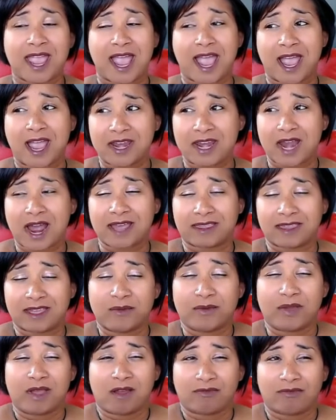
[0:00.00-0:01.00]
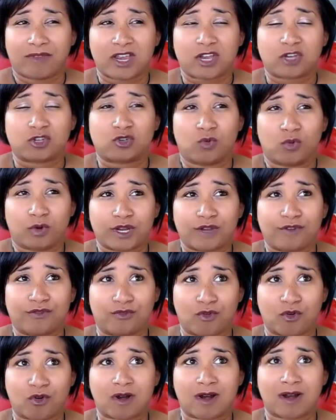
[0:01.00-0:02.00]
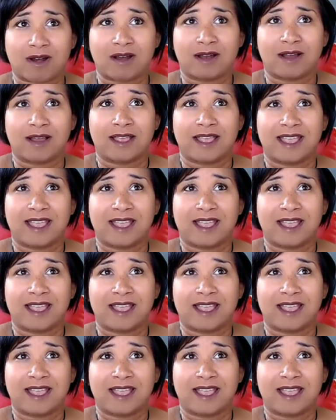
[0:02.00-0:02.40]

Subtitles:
And I think we have like 24